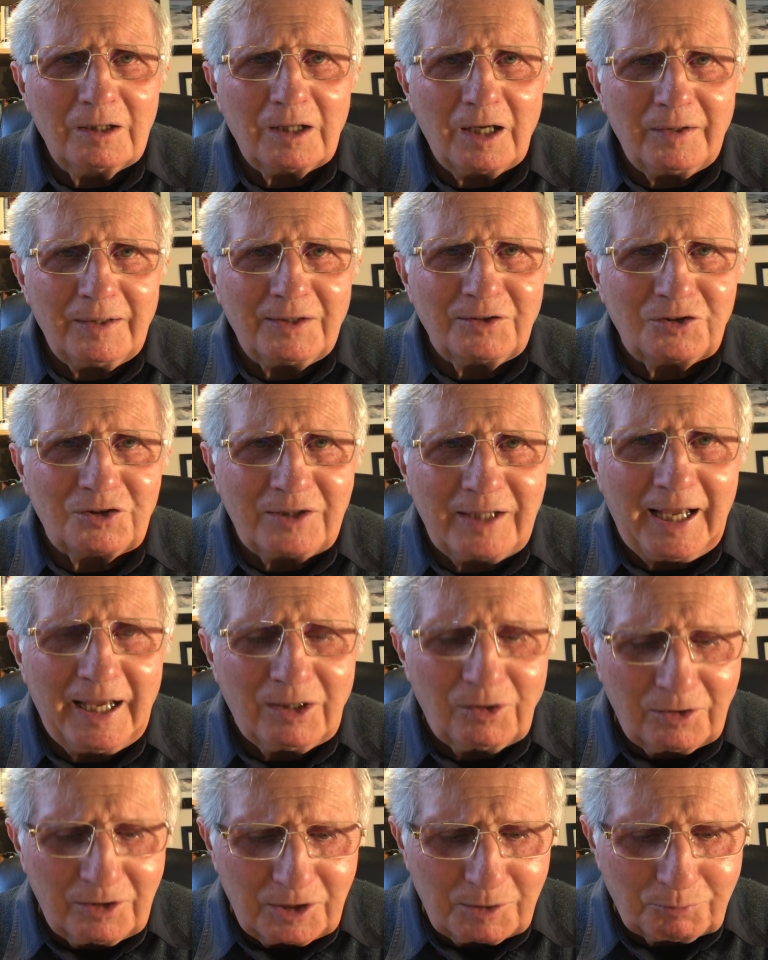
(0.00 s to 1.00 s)
and then
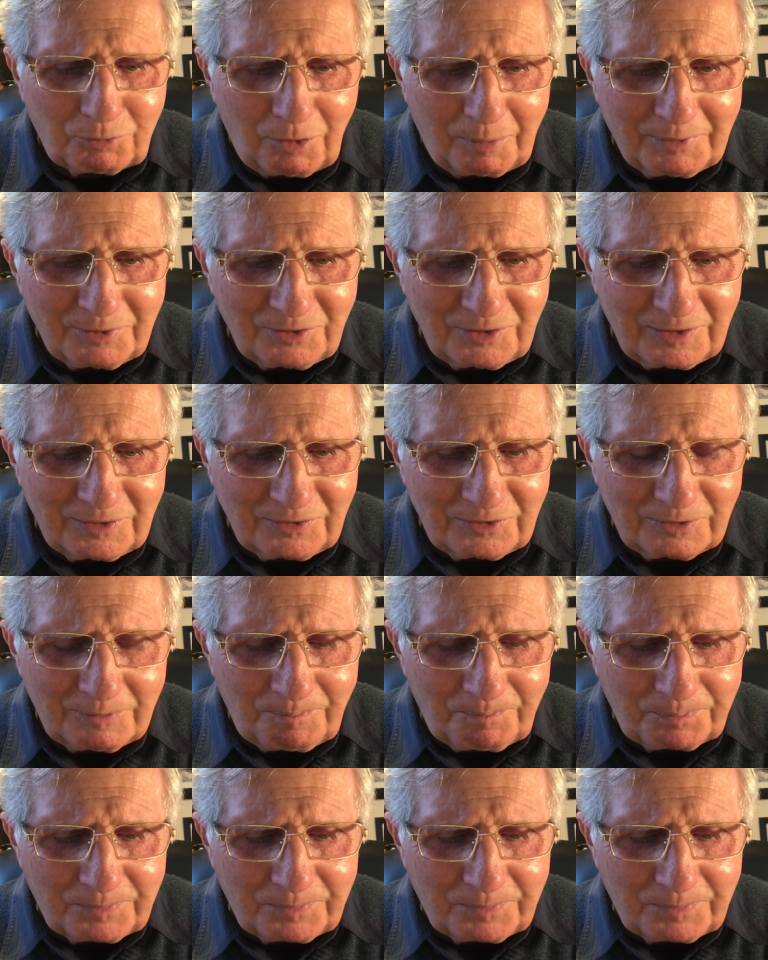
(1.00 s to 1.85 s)
stand on his promises.